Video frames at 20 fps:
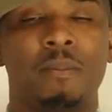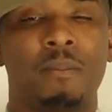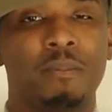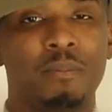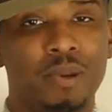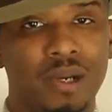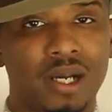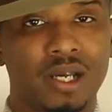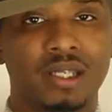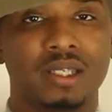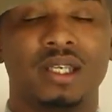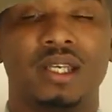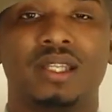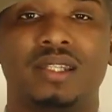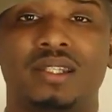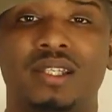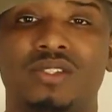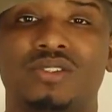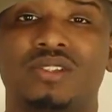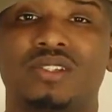but
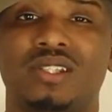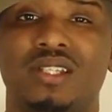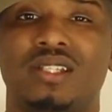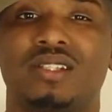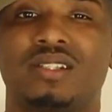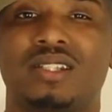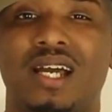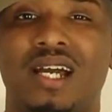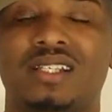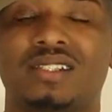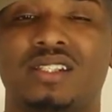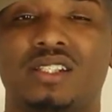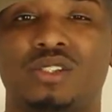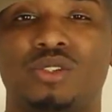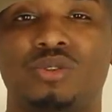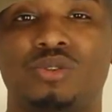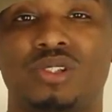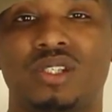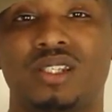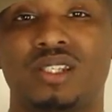these are 10 ties that
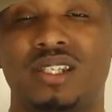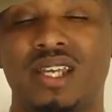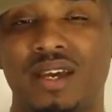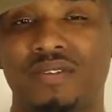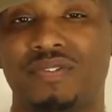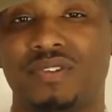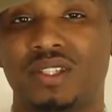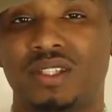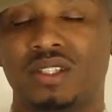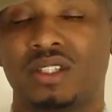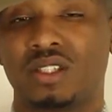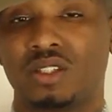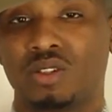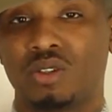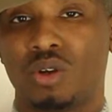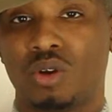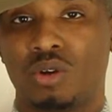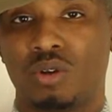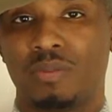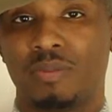you should definitely
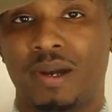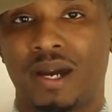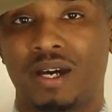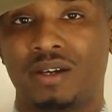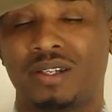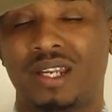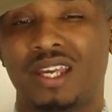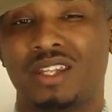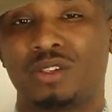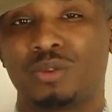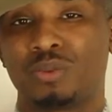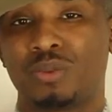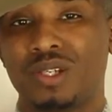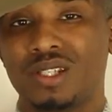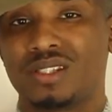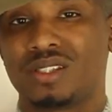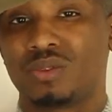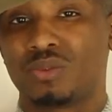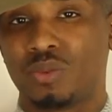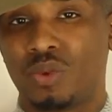know about. And the
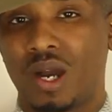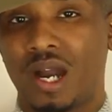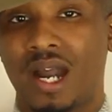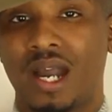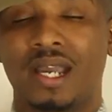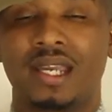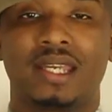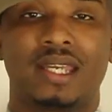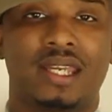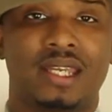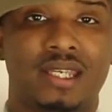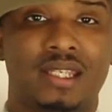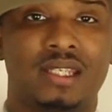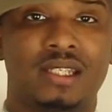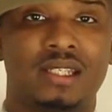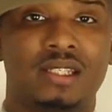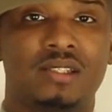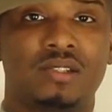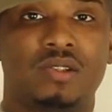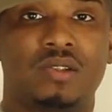reason why
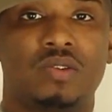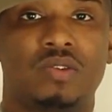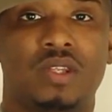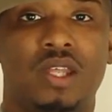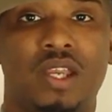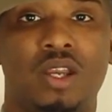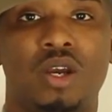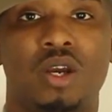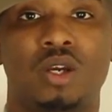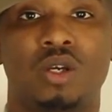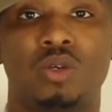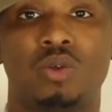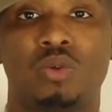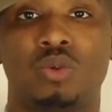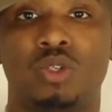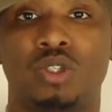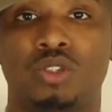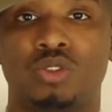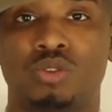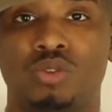is they are
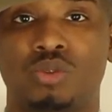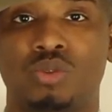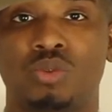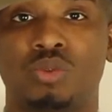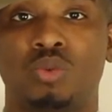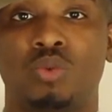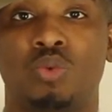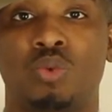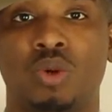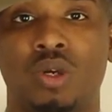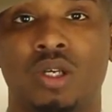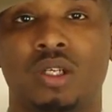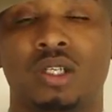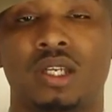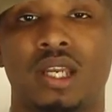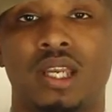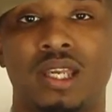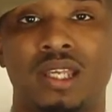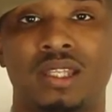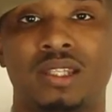going to work
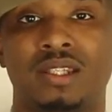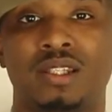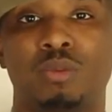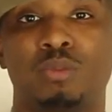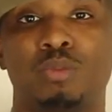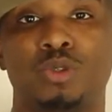in the